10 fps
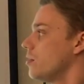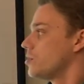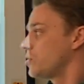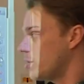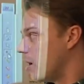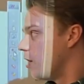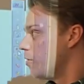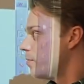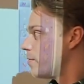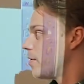
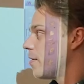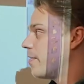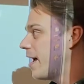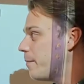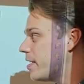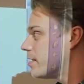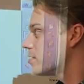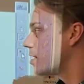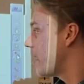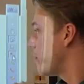So that
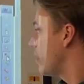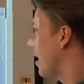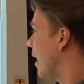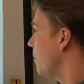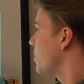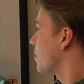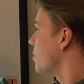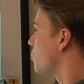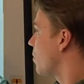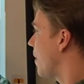means that the object
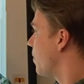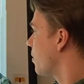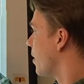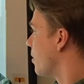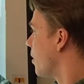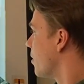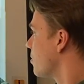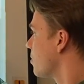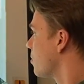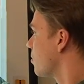is dropping like
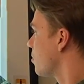this,